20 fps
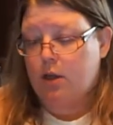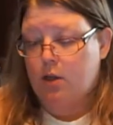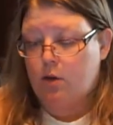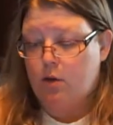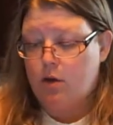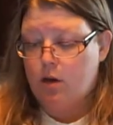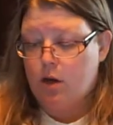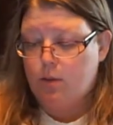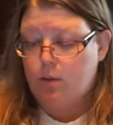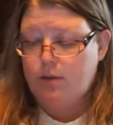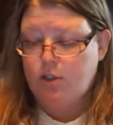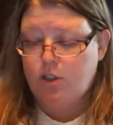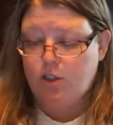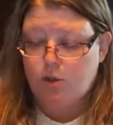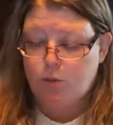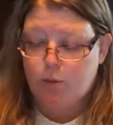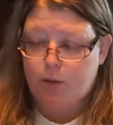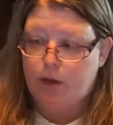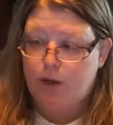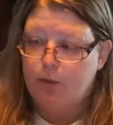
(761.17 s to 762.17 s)
You can always
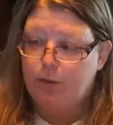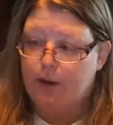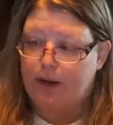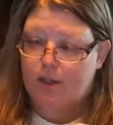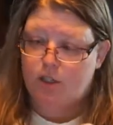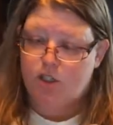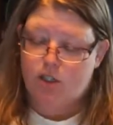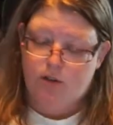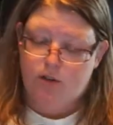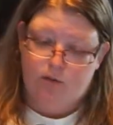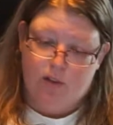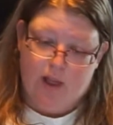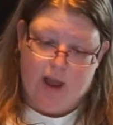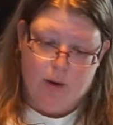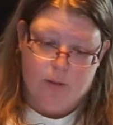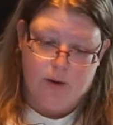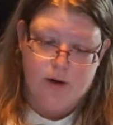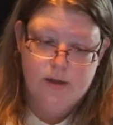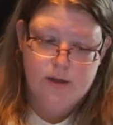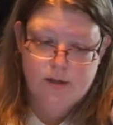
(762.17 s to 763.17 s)
just rearrange the
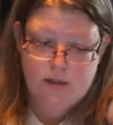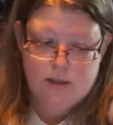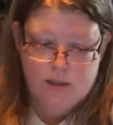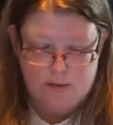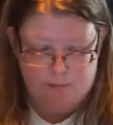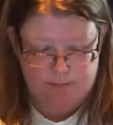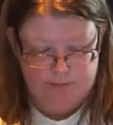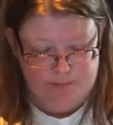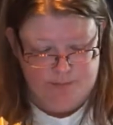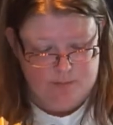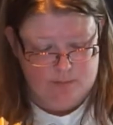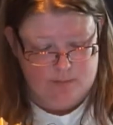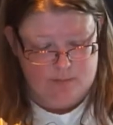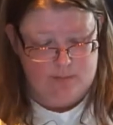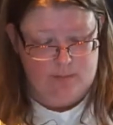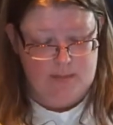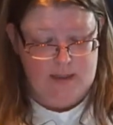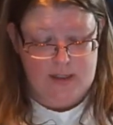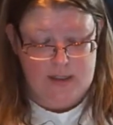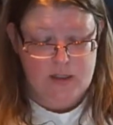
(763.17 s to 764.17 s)
flowers
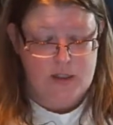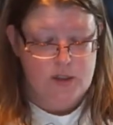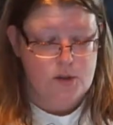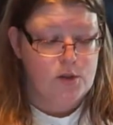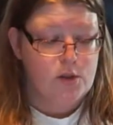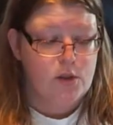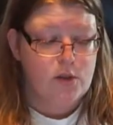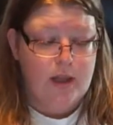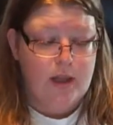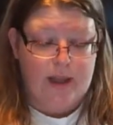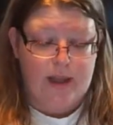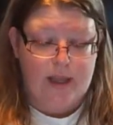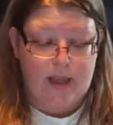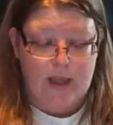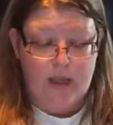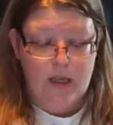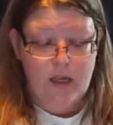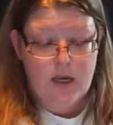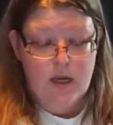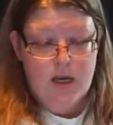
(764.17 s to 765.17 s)
to your
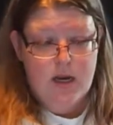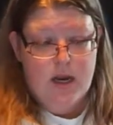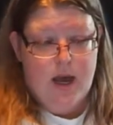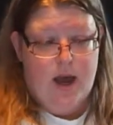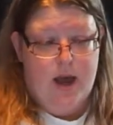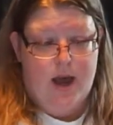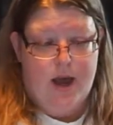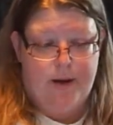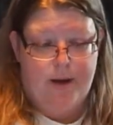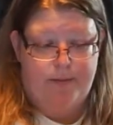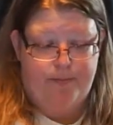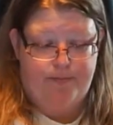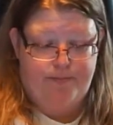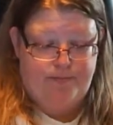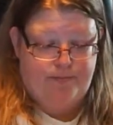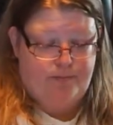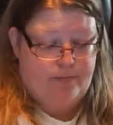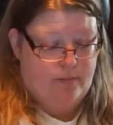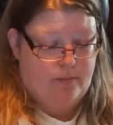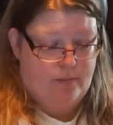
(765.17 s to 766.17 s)
liking.
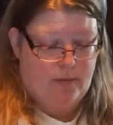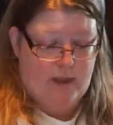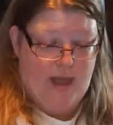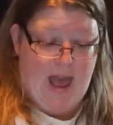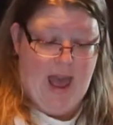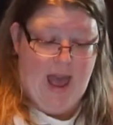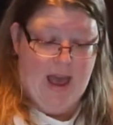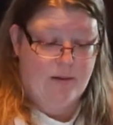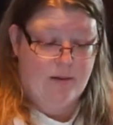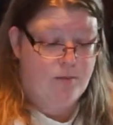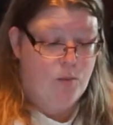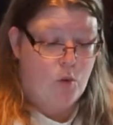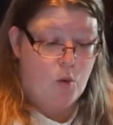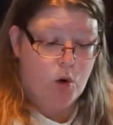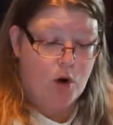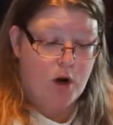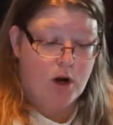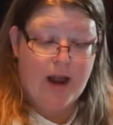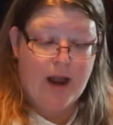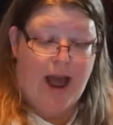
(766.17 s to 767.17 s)
Add
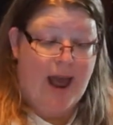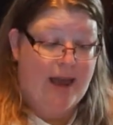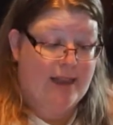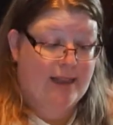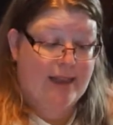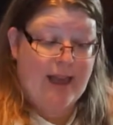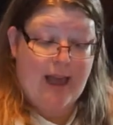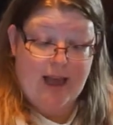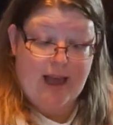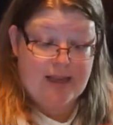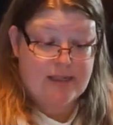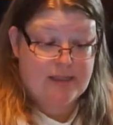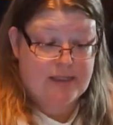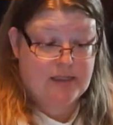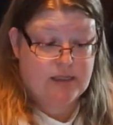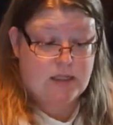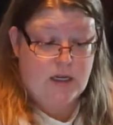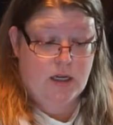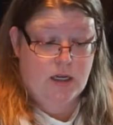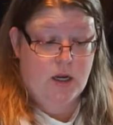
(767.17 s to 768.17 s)
more, add
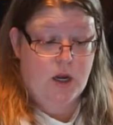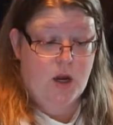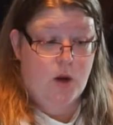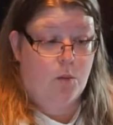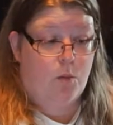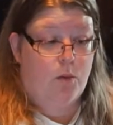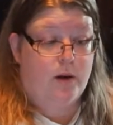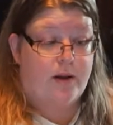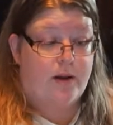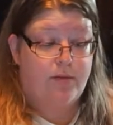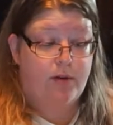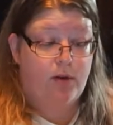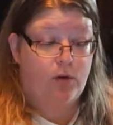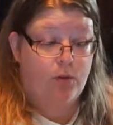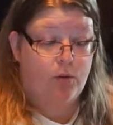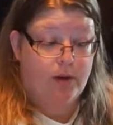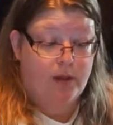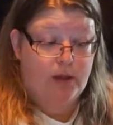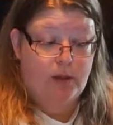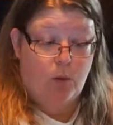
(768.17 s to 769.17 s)
less, whatever you
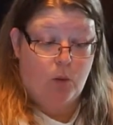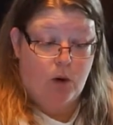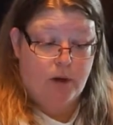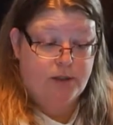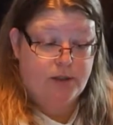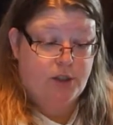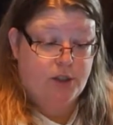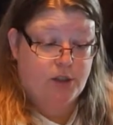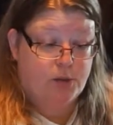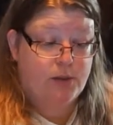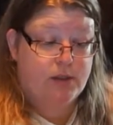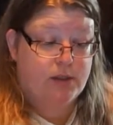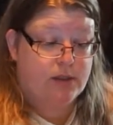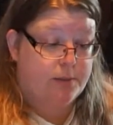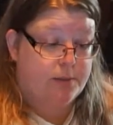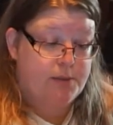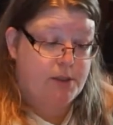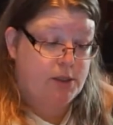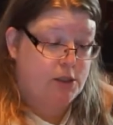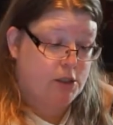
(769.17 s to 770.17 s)
really want to do, it's
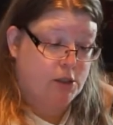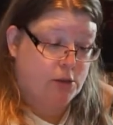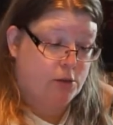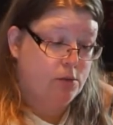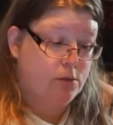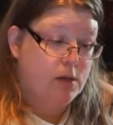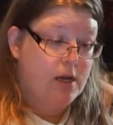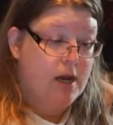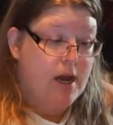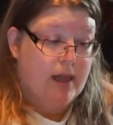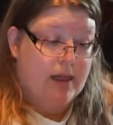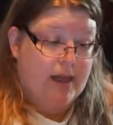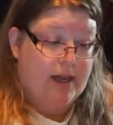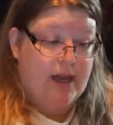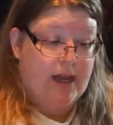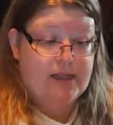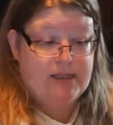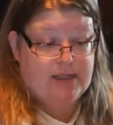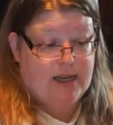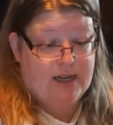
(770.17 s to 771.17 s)
up to you. Like
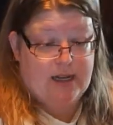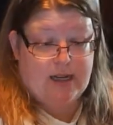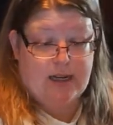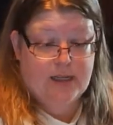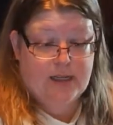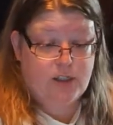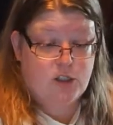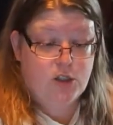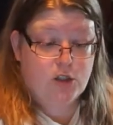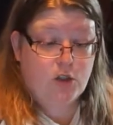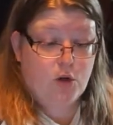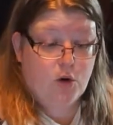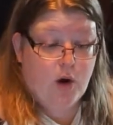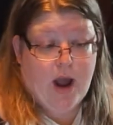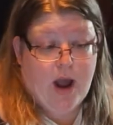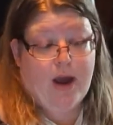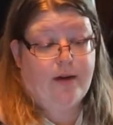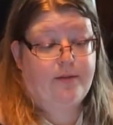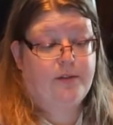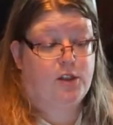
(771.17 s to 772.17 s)
I said, it is your
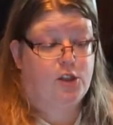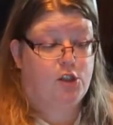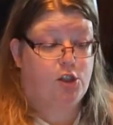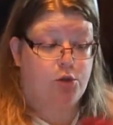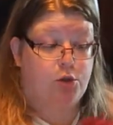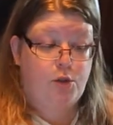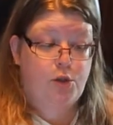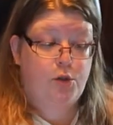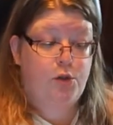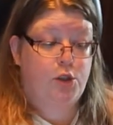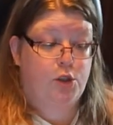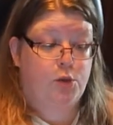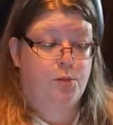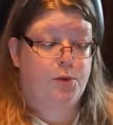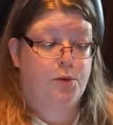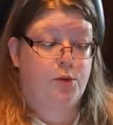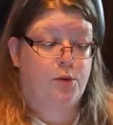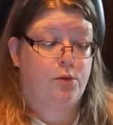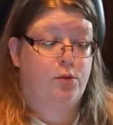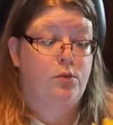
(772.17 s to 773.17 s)
craft. You do you,
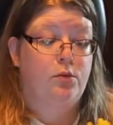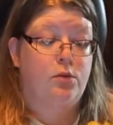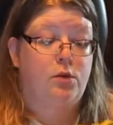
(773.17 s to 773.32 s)
boo.